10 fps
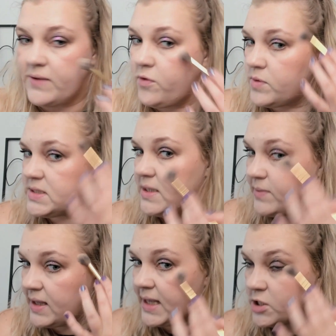If you want
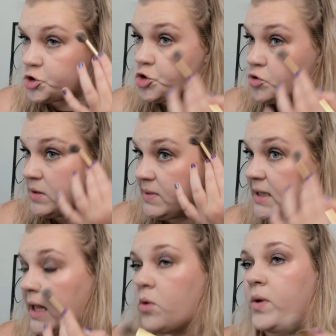something extremely
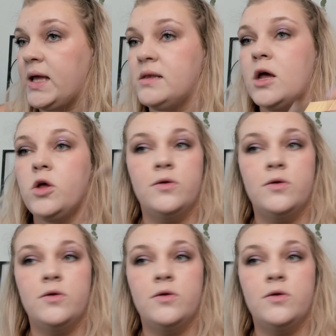lightweight,